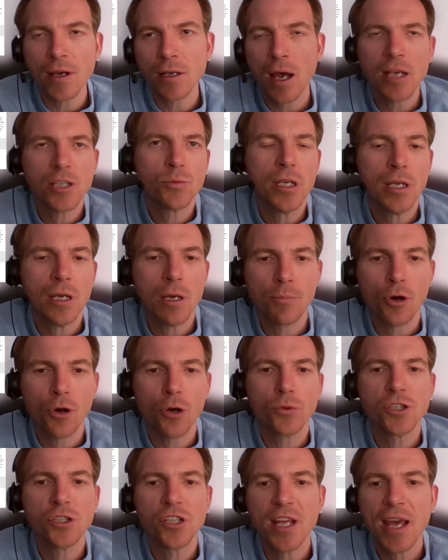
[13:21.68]
as we
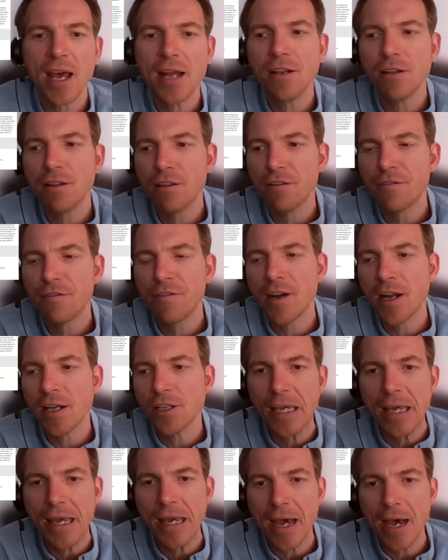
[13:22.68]
approach the end of the
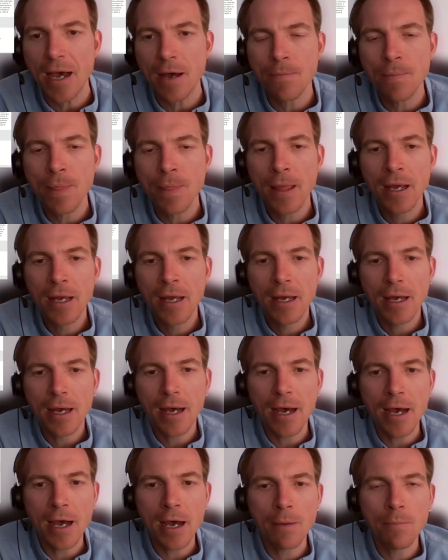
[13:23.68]
financial year,
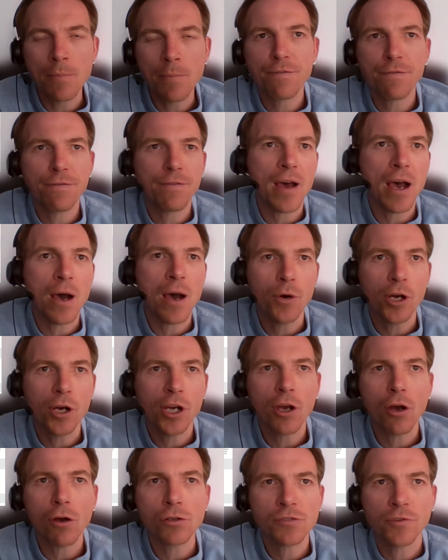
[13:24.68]
if our
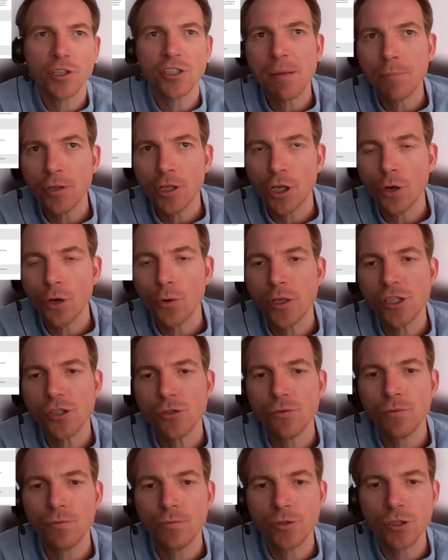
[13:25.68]
costs, for example, are going
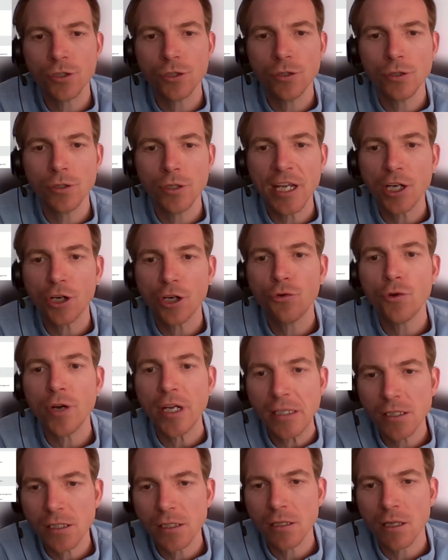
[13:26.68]
to
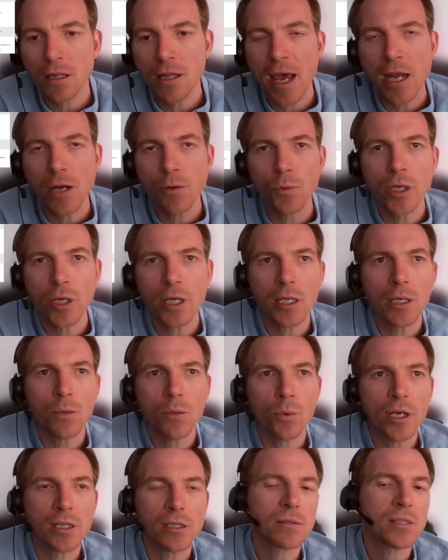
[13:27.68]
increase, then we
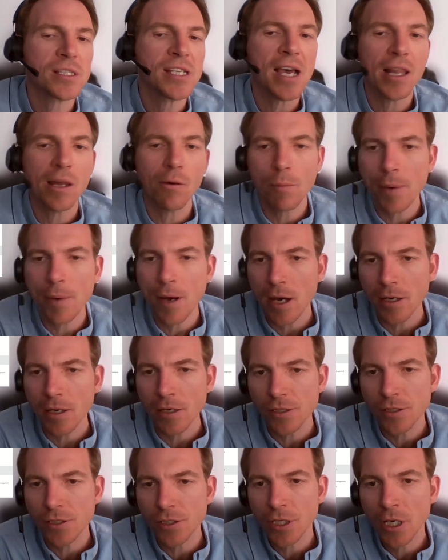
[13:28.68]
will tell our
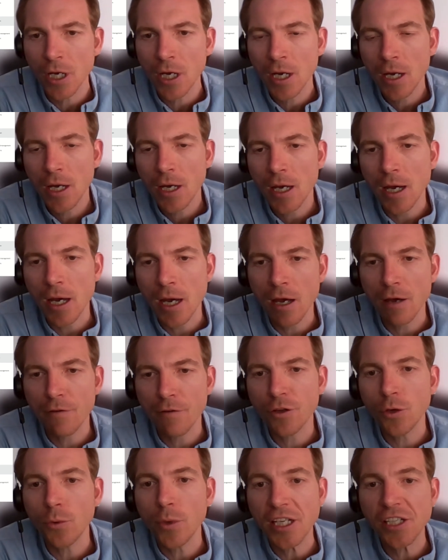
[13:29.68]
partners a
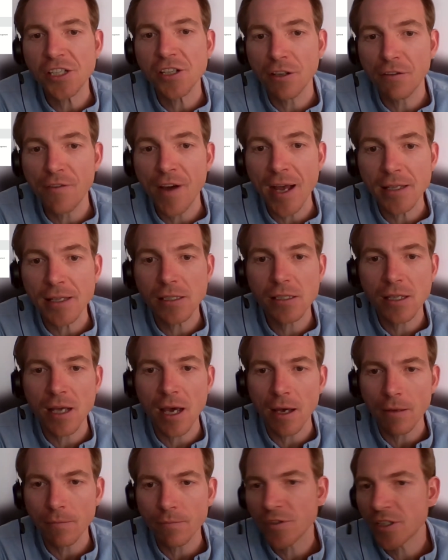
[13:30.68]
few weeks in advance
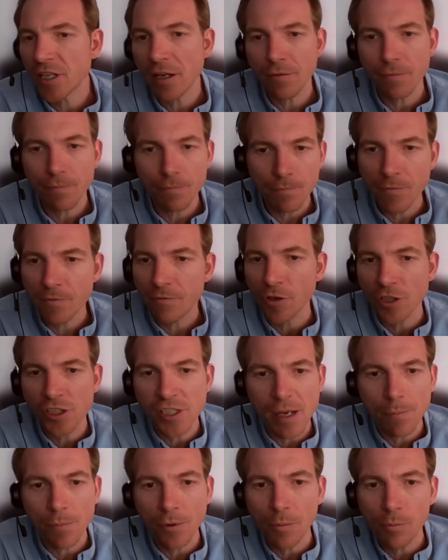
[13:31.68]
that, say, for
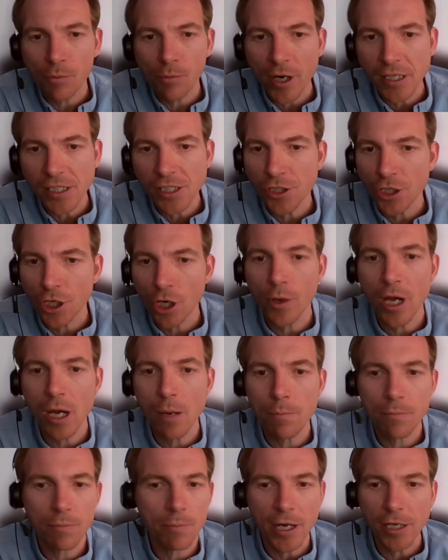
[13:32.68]
example, the prices are going
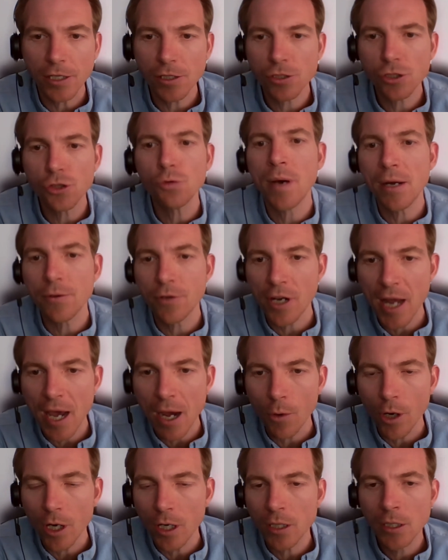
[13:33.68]
up by £2 an
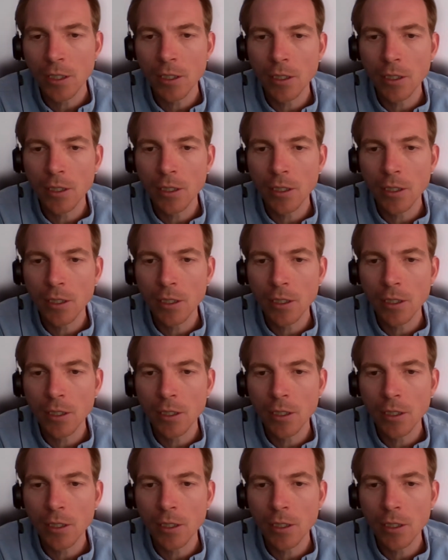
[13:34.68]
hour